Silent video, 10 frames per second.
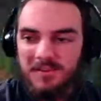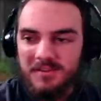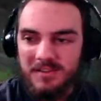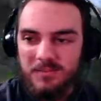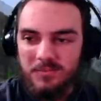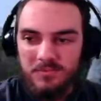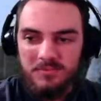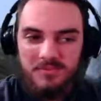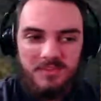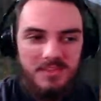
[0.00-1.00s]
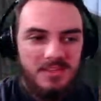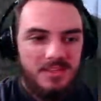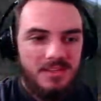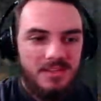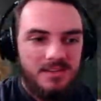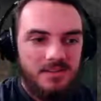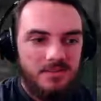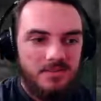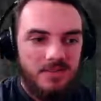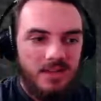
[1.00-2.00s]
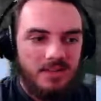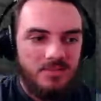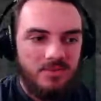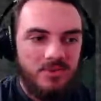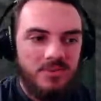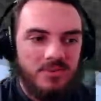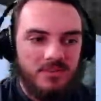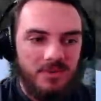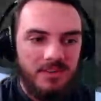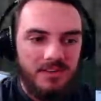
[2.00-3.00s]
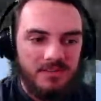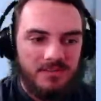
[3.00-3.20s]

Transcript: nether portal. Those are not important right now.